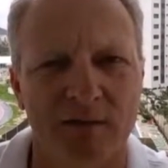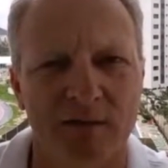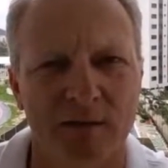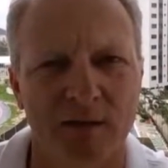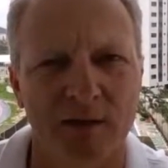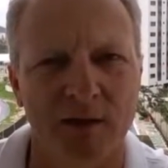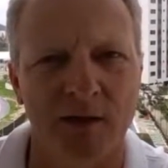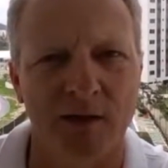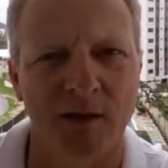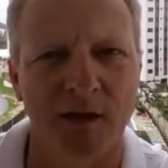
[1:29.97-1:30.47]

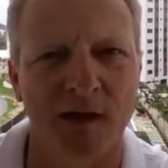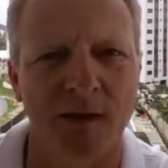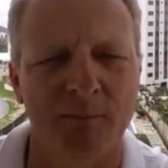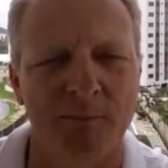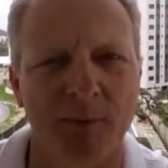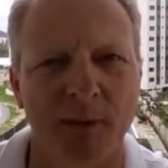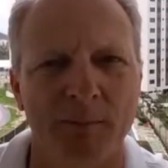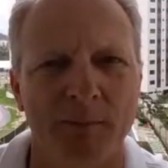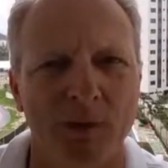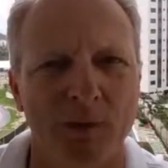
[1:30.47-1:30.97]
the
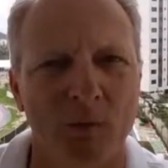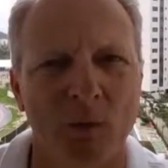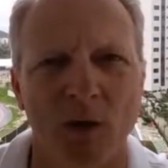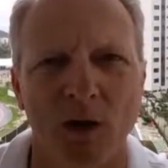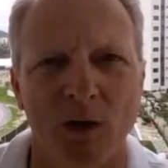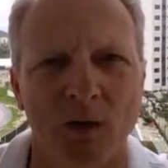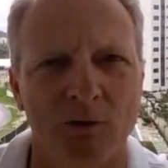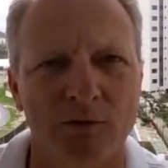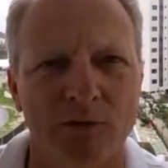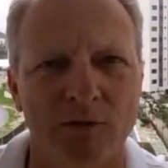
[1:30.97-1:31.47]
public
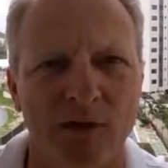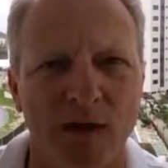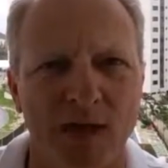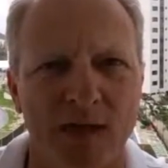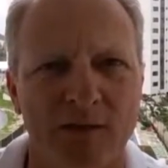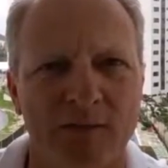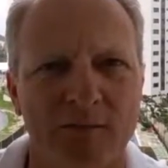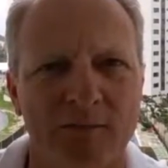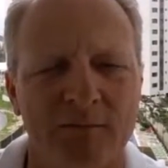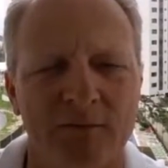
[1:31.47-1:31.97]
world,
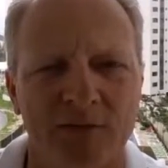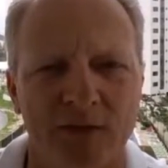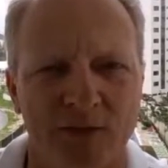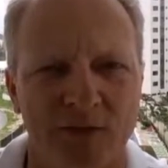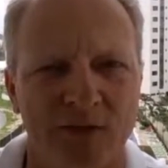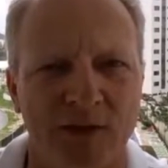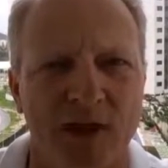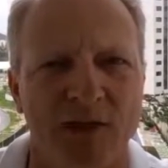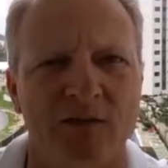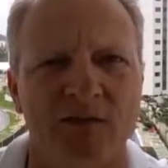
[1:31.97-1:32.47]
then
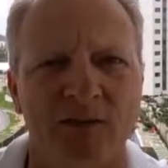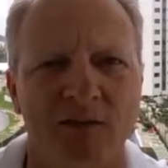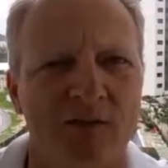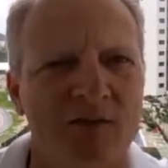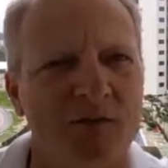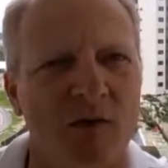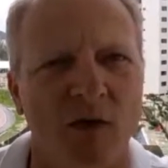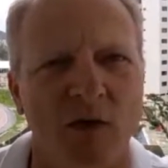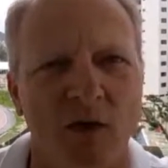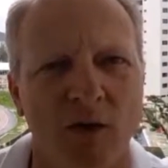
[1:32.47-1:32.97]
success can
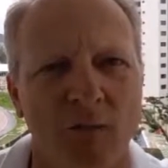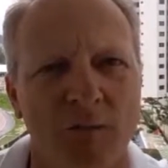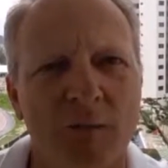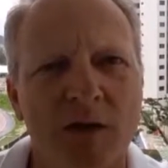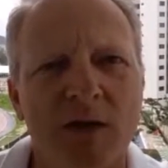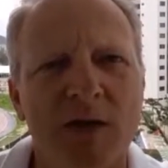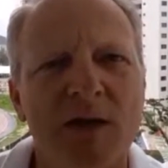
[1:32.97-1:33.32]
follow.